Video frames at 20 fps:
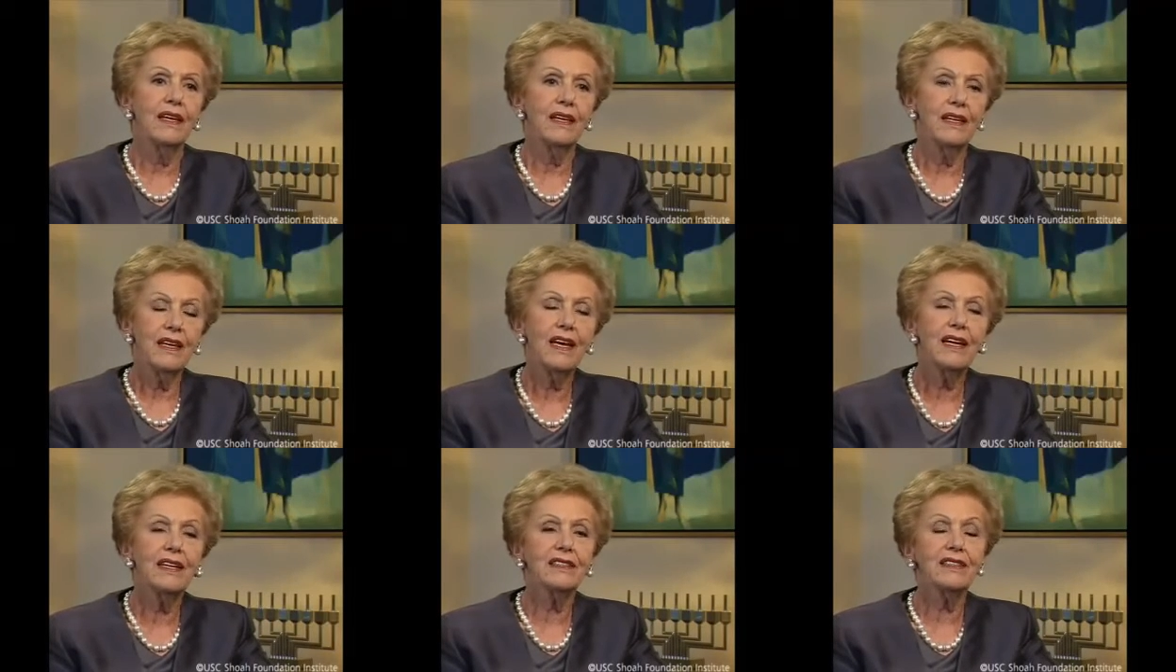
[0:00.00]

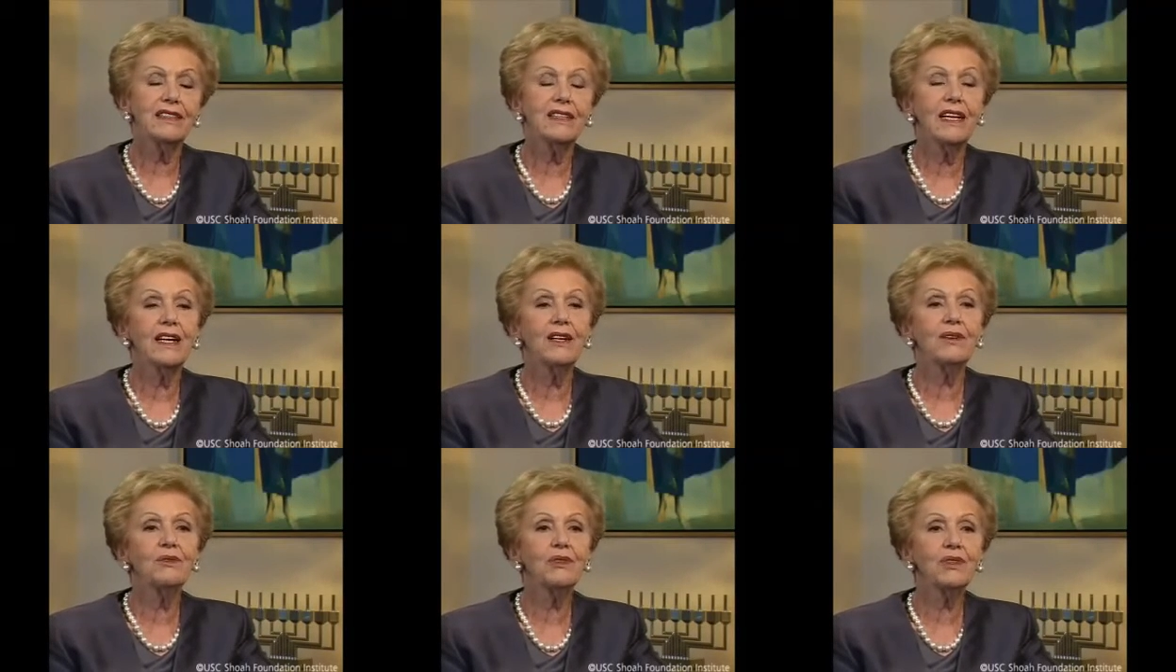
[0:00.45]
Yes,
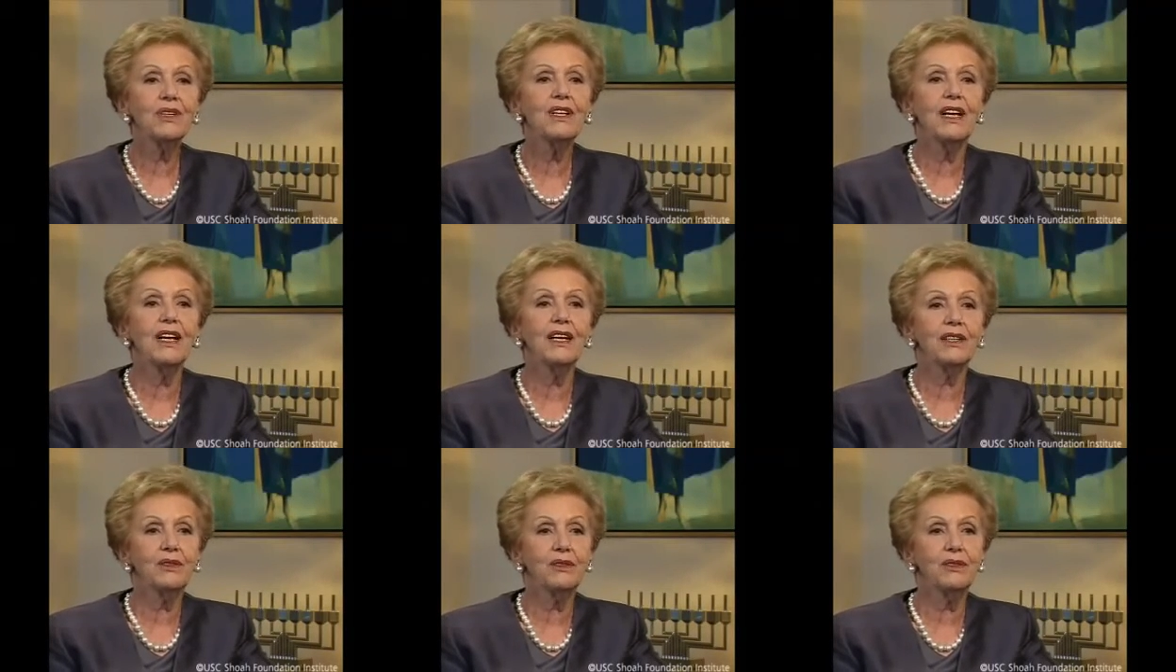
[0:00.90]
I would
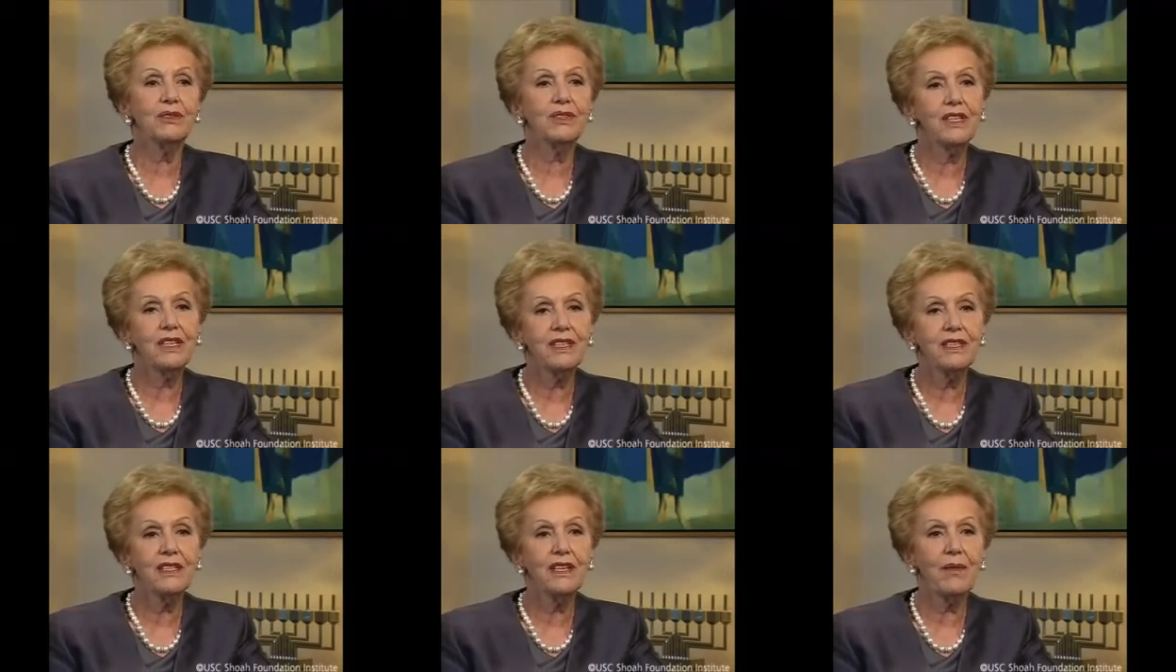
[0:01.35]
like to
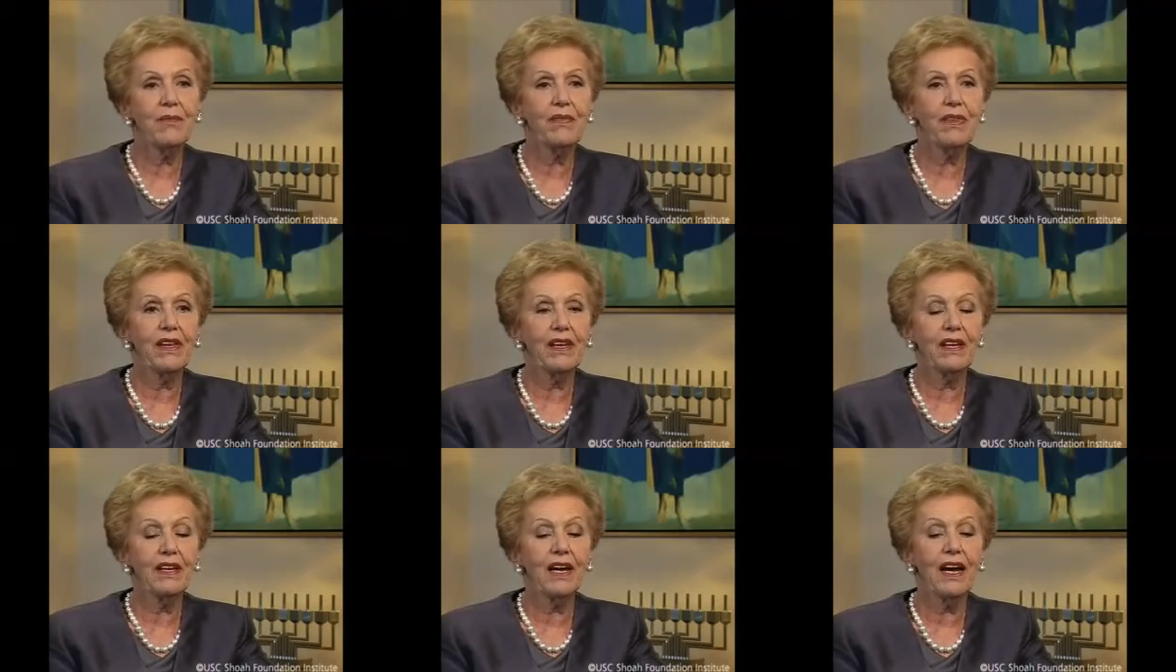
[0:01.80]
say
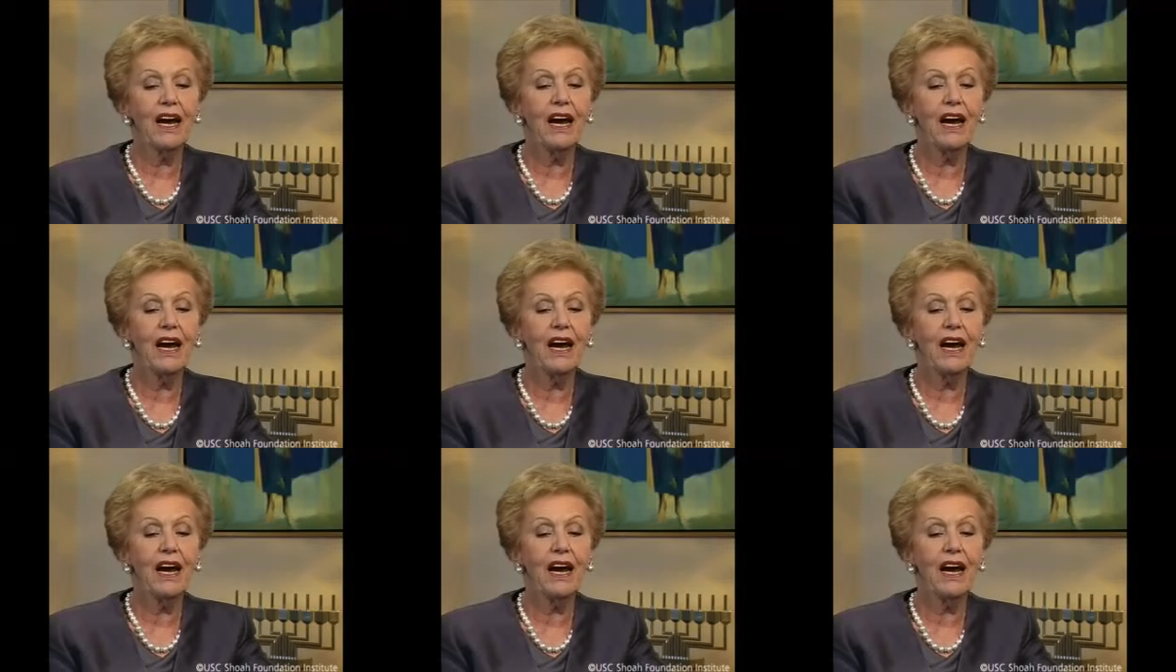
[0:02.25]
something.